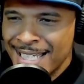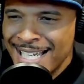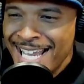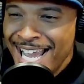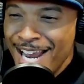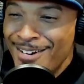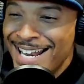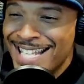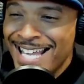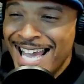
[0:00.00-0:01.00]
Aaron
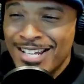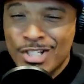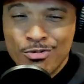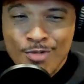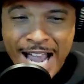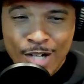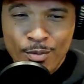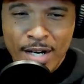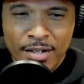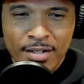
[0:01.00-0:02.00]
has had a track
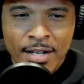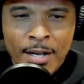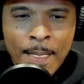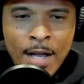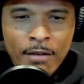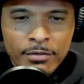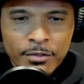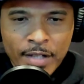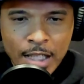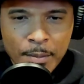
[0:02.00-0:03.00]
record of
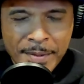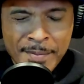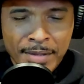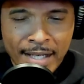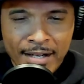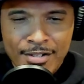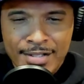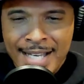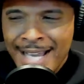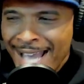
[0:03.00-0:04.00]
developing players
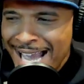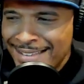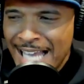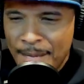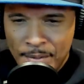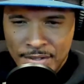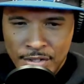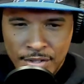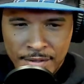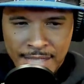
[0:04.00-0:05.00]
at that
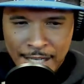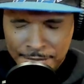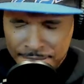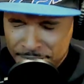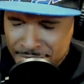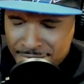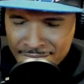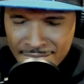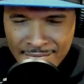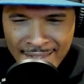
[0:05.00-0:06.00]
position." Now,
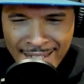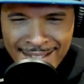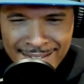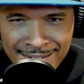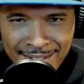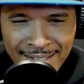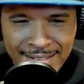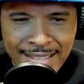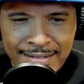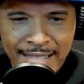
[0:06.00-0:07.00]
listen
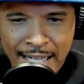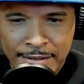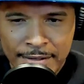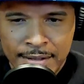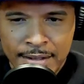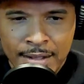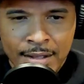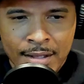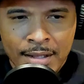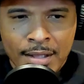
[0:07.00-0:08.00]
at that.
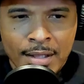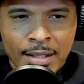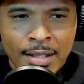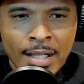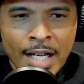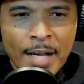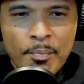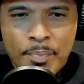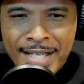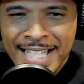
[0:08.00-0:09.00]
A
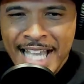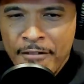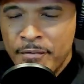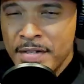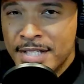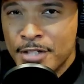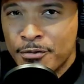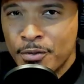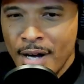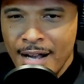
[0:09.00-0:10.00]
big emphasis
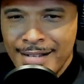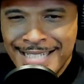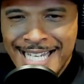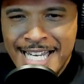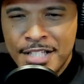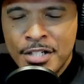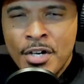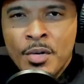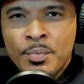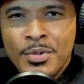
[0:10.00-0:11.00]
for us is
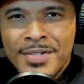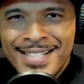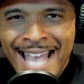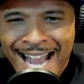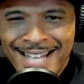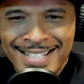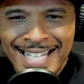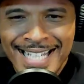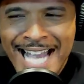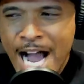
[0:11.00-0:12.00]
protecting our